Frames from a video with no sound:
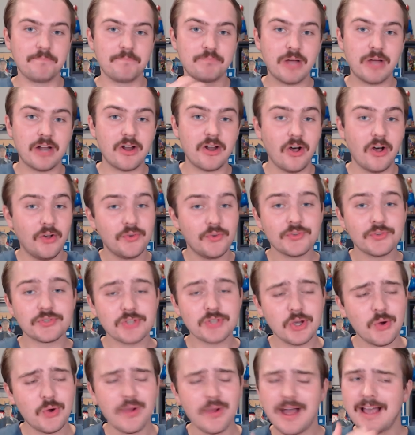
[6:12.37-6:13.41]
But
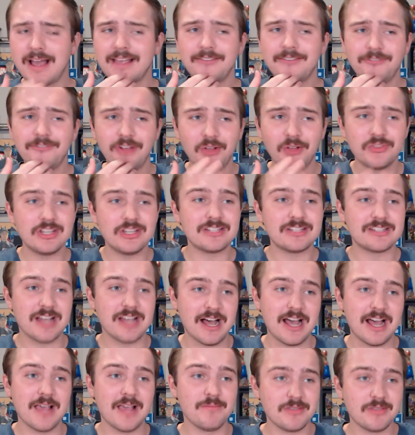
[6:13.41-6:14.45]
also, I felt at
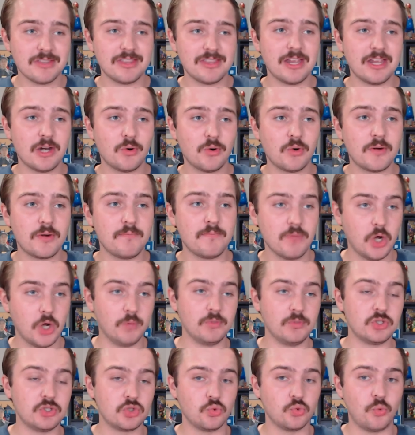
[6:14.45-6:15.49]
times that there were
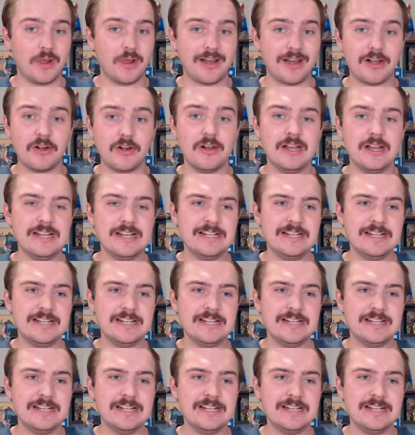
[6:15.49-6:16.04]
moments where